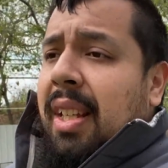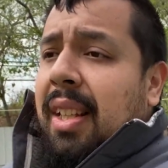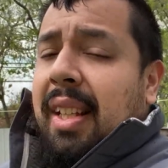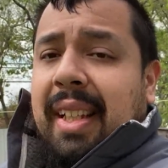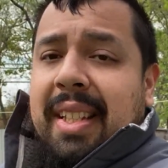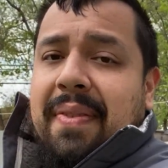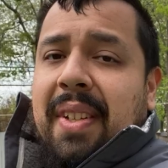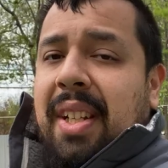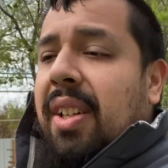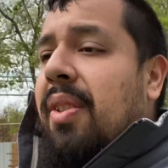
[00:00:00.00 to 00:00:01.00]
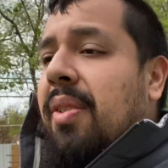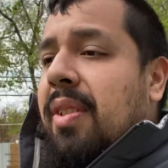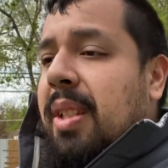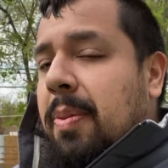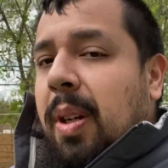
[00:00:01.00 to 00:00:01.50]
Like this video,
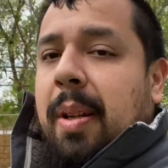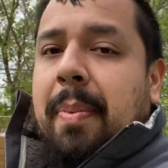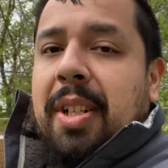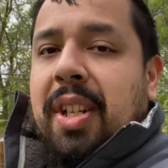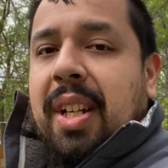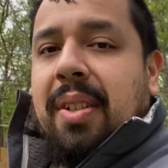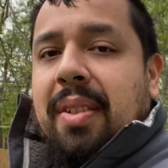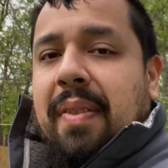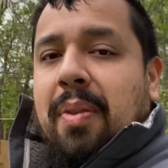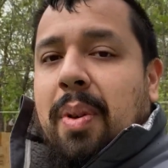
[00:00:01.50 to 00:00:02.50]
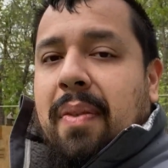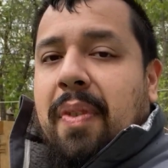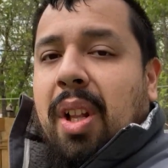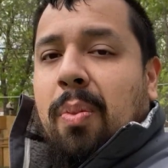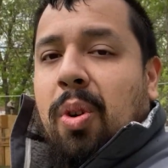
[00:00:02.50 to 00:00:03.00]
subscribe to my channel if you want to
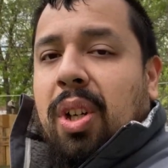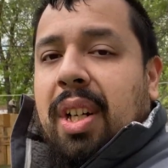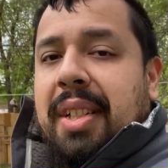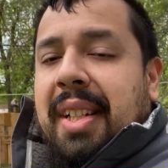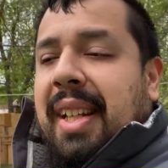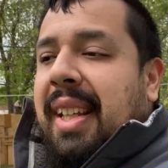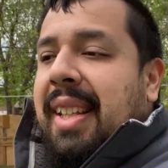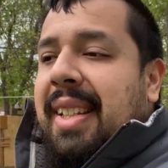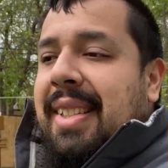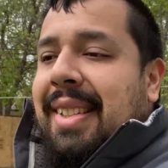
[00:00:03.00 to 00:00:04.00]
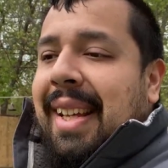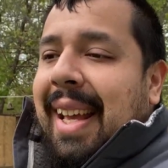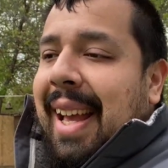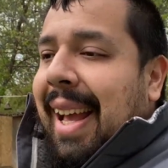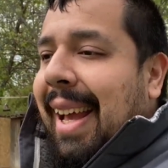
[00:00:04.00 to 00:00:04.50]
follow more content like this,
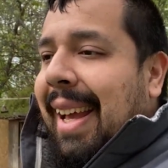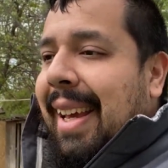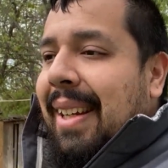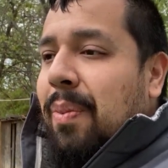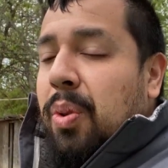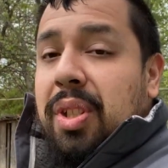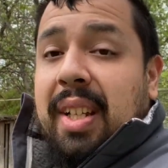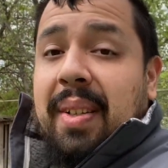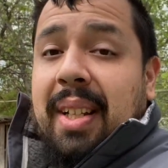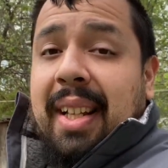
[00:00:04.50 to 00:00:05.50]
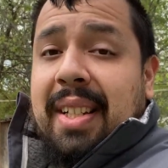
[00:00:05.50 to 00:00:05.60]
and we'll see you in the next